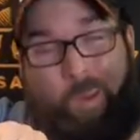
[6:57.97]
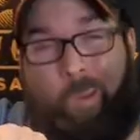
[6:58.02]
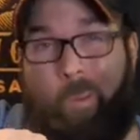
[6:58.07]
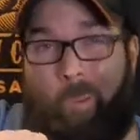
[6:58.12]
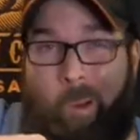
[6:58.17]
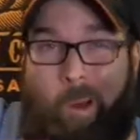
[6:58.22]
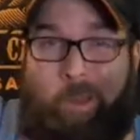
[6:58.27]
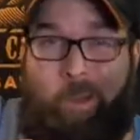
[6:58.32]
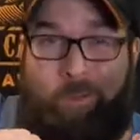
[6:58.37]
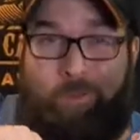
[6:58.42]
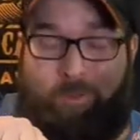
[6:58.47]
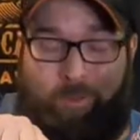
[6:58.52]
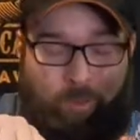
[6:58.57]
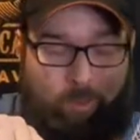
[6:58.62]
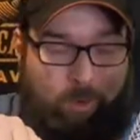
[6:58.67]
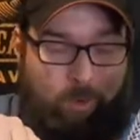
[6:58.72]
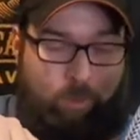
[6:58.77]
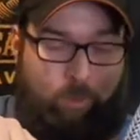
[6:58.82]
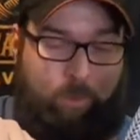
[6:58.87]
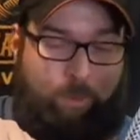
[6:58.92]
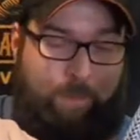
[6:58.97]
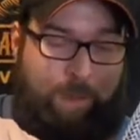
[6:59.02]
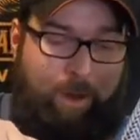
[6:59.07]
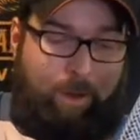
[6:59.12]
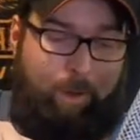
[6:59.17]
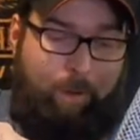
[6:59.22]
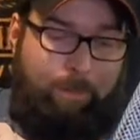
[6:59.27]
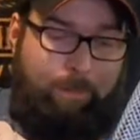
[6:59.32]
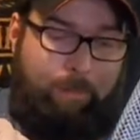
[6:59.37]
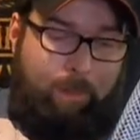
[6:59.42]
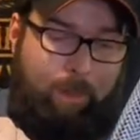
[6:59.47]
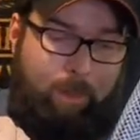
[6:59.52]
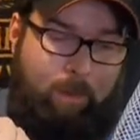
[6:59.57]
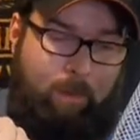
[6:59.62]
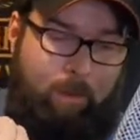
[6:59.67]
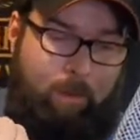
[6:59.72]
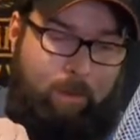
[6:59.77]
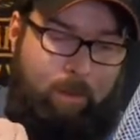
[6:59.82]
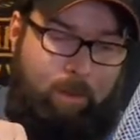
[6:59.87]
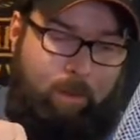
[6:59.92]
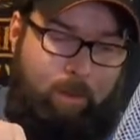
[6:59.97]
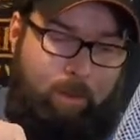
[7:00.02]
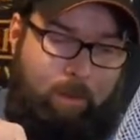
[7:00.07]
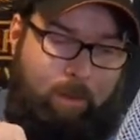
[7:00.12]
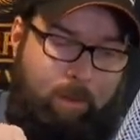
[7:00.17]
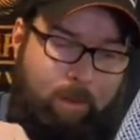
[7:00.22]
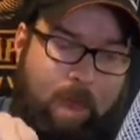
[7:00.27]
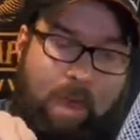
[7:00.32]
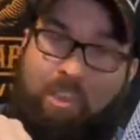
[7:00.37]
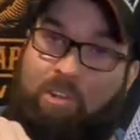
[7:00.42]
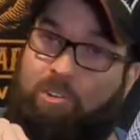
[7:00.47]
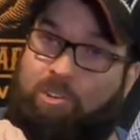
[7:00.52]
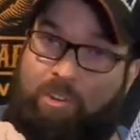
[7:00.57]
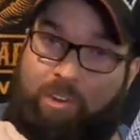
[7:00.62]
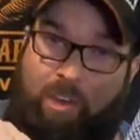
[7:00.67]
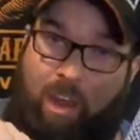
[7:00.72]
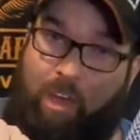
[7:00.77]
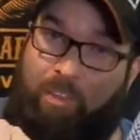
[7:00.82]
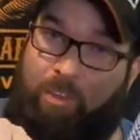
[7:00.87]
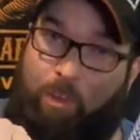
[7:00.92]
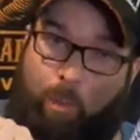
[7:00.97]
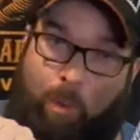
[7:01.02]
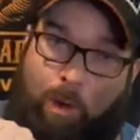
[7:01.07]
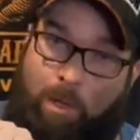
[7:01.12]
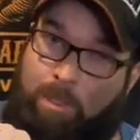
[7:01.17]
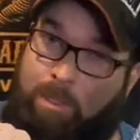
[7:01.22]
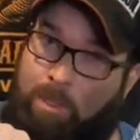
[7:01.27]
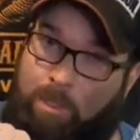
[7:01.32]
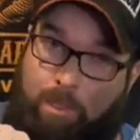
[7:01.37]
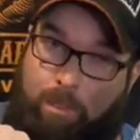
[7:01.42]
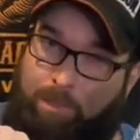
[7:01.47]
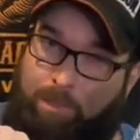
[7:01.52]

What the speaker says: while you're filling it with beer. And there's nothing worse than